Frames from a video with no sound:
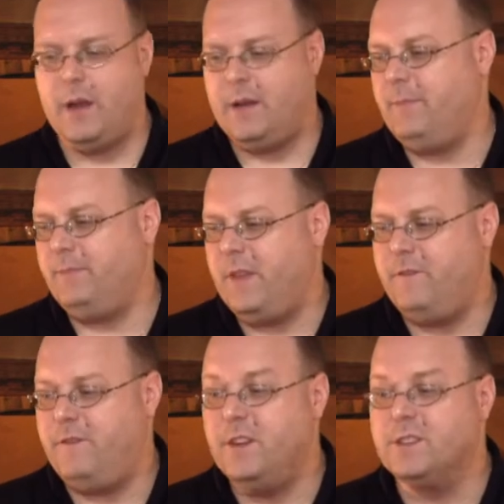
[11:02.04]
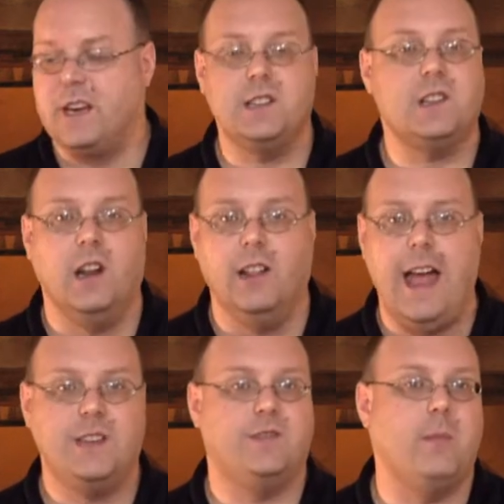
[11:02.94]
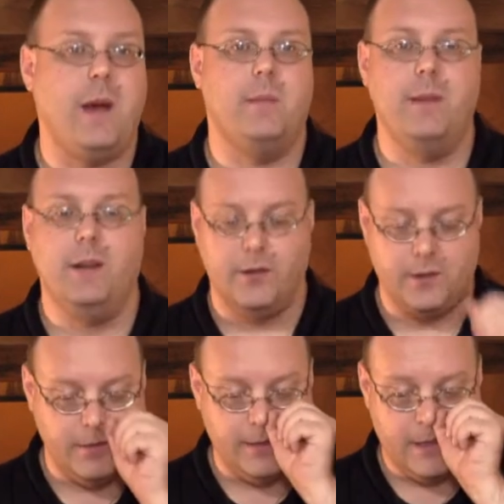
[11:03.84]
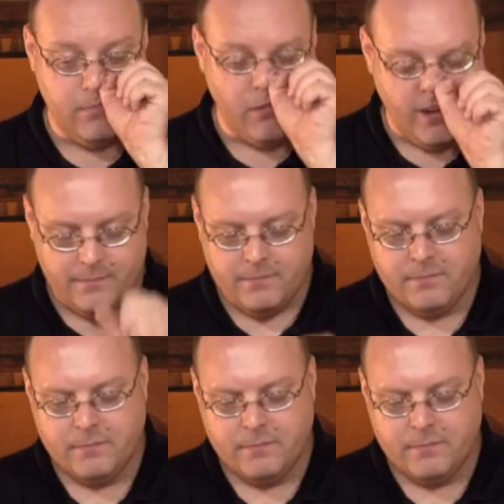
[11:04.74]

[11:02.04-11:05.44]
I, it, it, feels like it's going to last for about a minute or two at this point.